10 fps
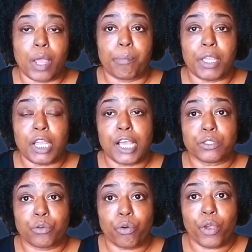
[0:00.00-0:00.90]
Because
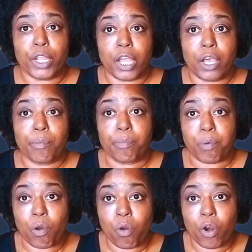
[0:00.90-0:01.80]
growing up
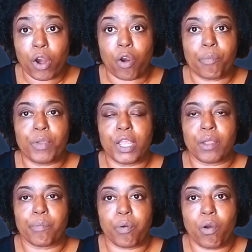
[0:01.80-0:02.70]
poor or being
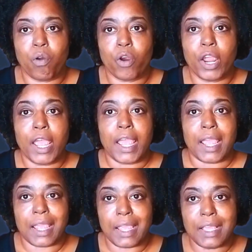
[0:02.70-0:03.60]
poor
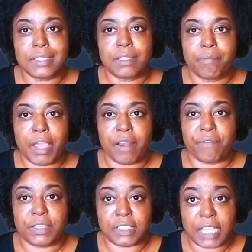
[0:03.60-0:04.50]
is the
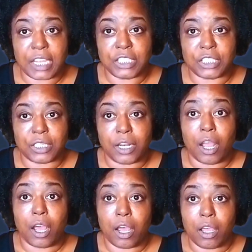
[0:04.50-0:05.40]
manifestation
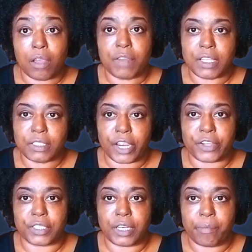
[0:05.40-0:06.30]
of a
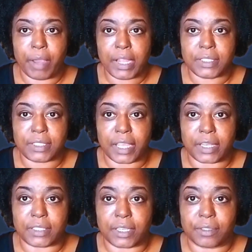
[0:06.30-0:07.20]
scarcity mindset.